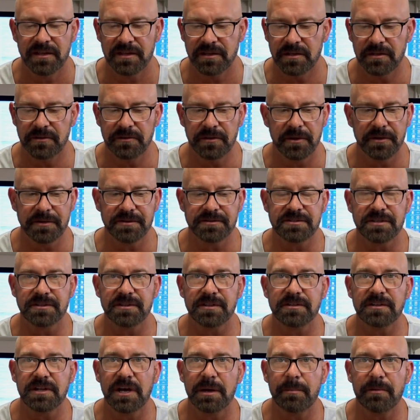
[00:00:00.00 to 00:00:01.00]
You'll notice that
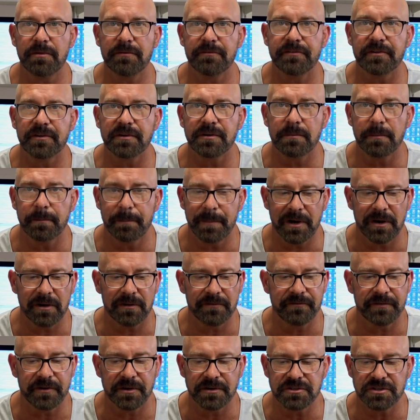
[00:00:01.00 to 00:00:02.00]
the
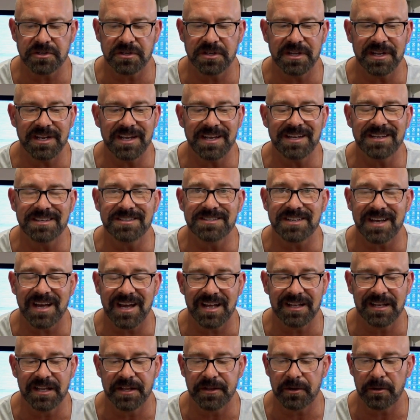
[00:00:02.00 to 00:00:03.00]
double-barreled version is
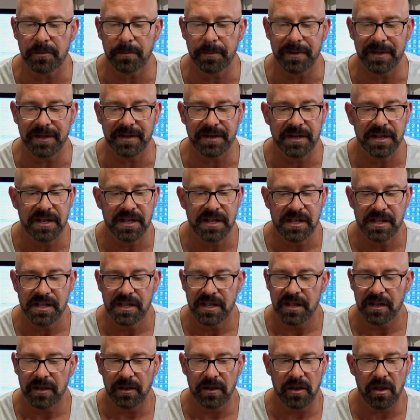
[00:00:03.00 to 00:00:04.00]
a little bit
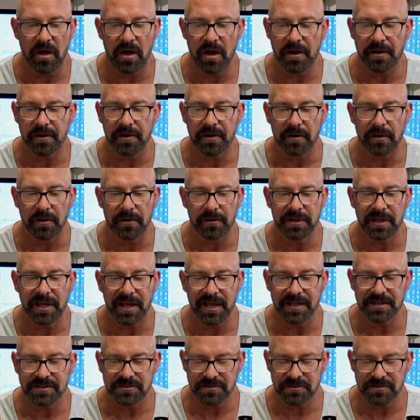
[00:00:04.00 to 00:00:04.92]
longer, okay?